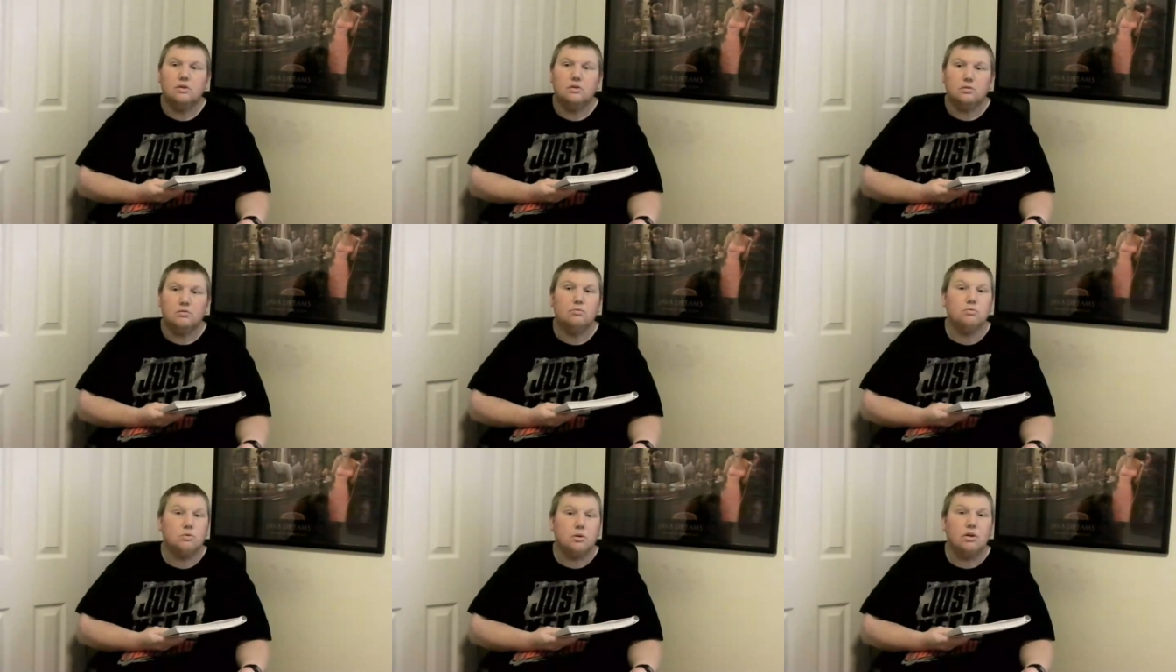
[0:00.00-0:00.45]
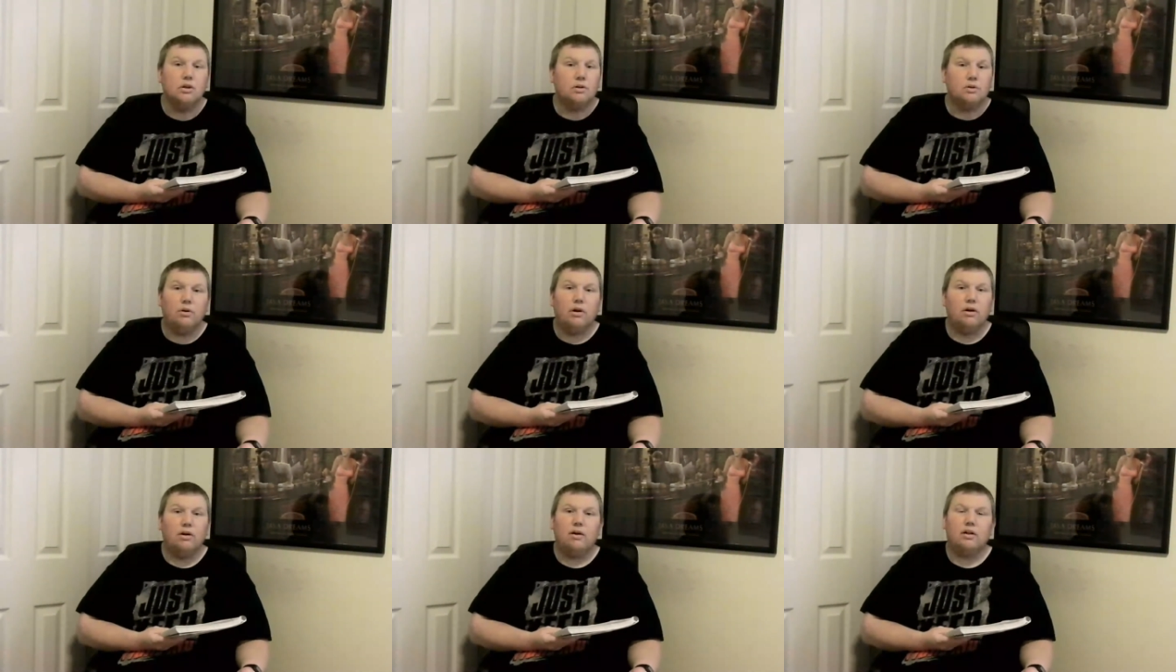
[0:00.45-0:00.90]
really
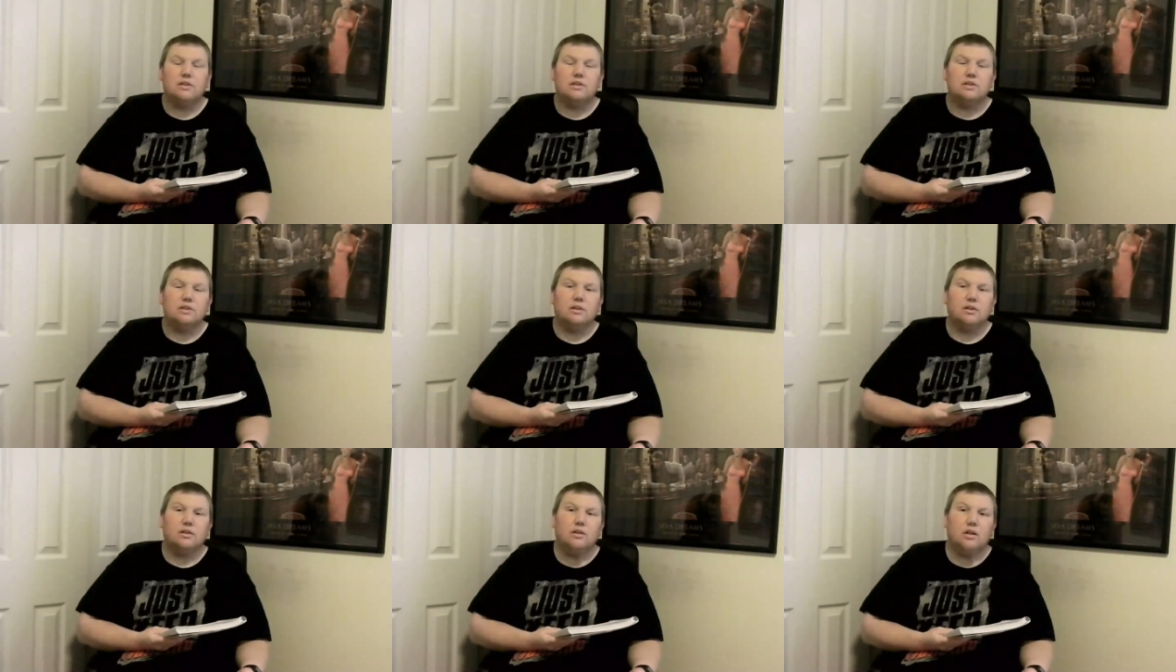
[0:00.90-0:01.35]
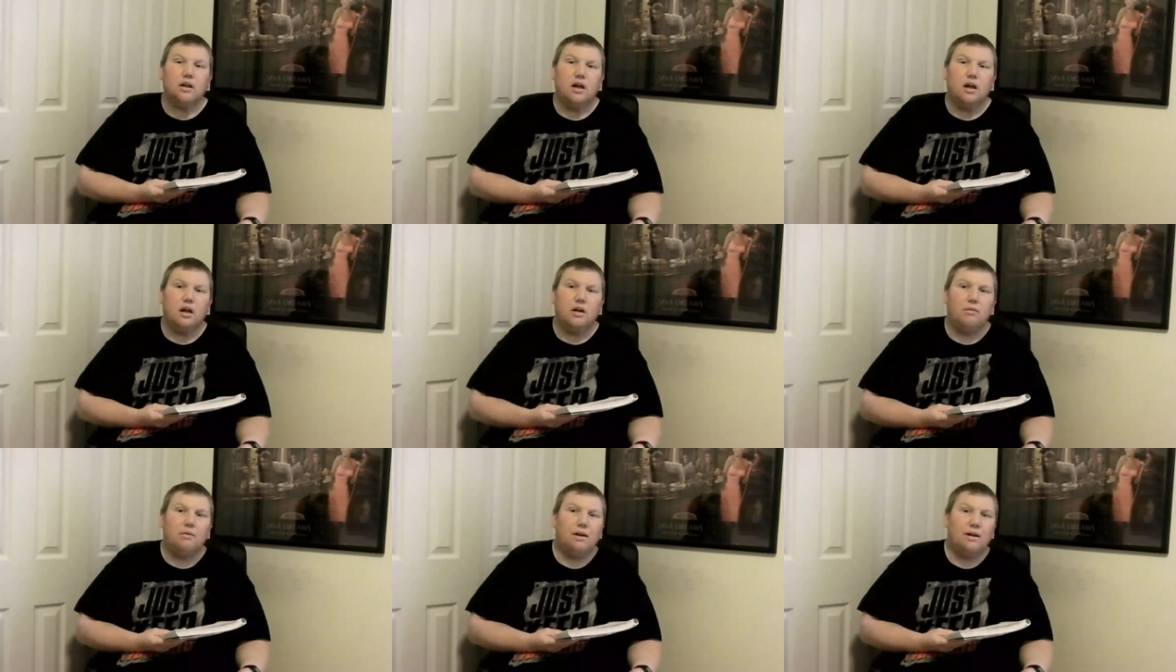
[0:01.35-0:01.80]
great wrestler.
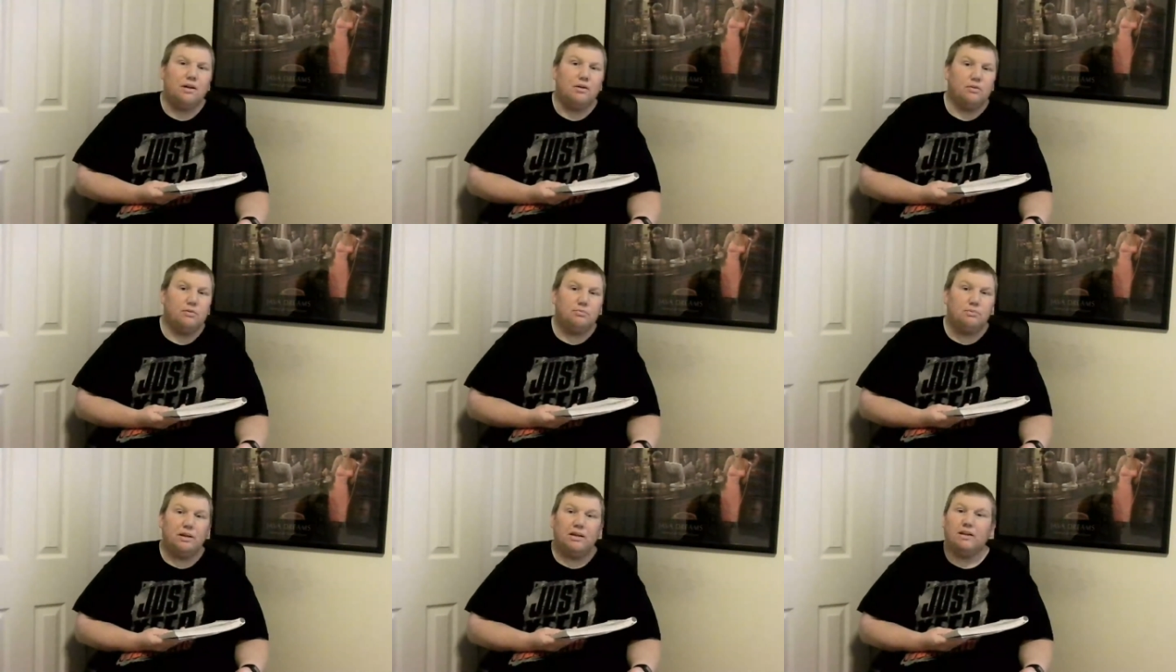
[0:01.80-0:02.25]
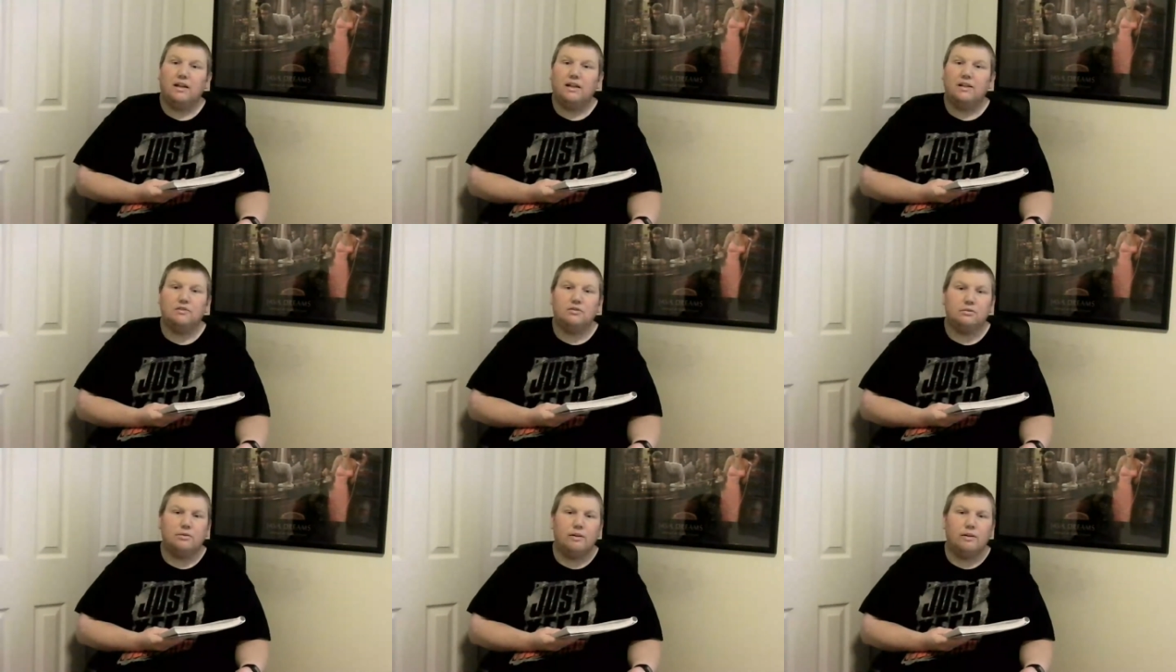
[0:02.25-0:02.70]
I love big things
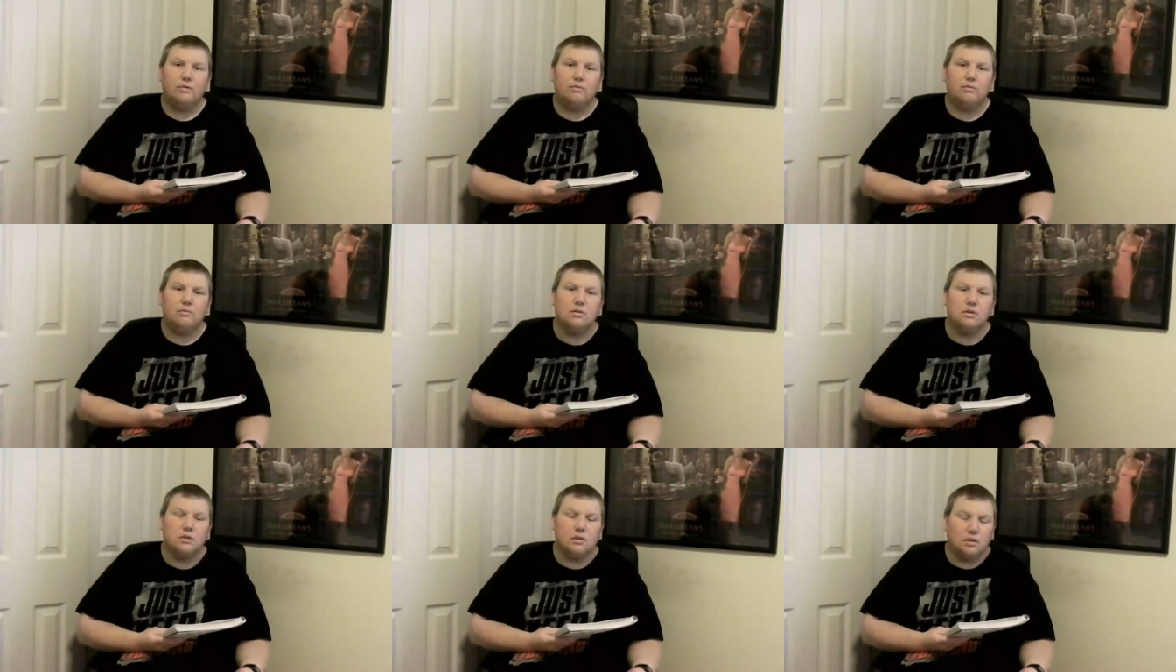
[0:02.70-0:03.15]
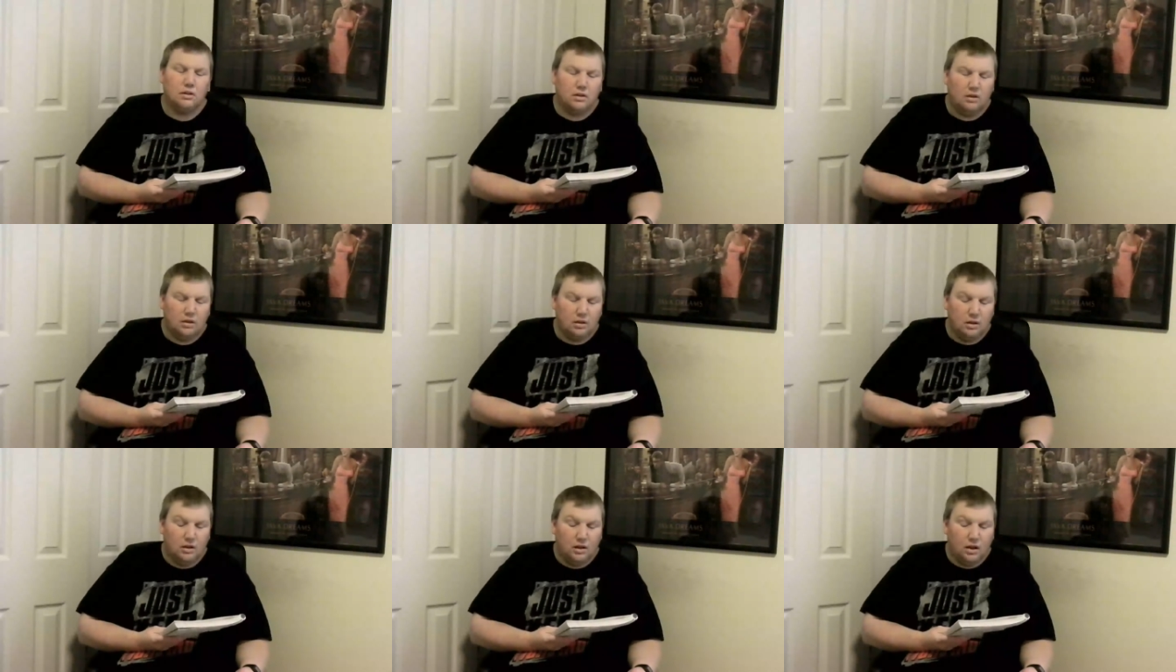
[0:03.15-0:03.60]
from
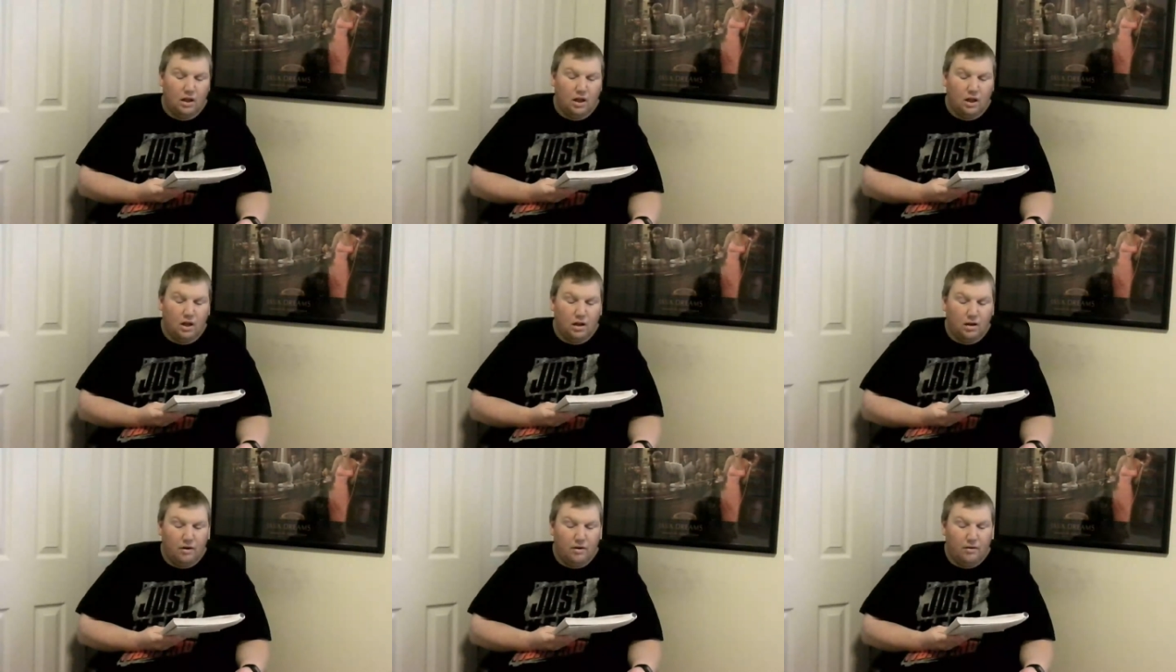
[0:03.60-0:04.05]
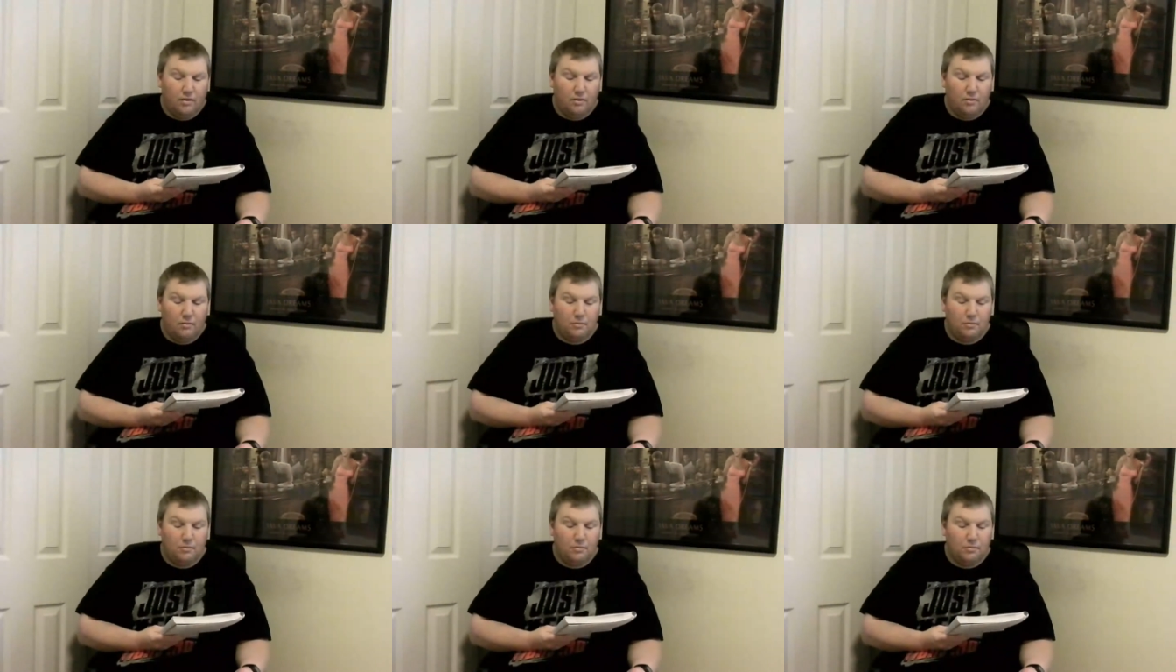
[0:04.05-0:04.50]

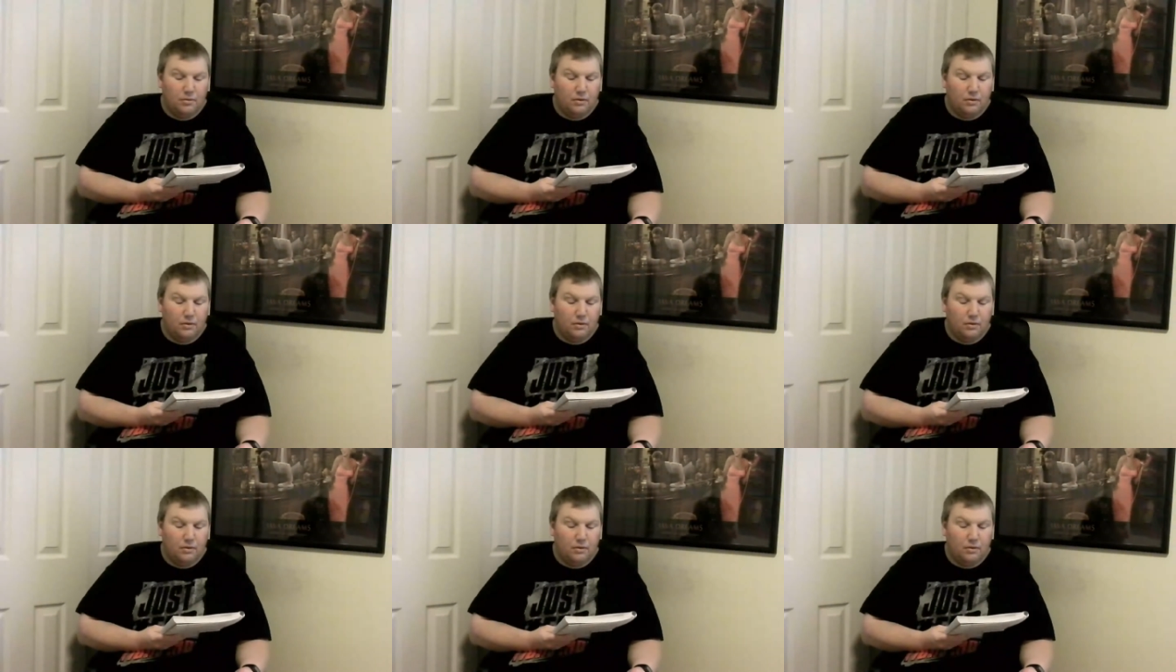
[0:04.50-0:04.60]
him.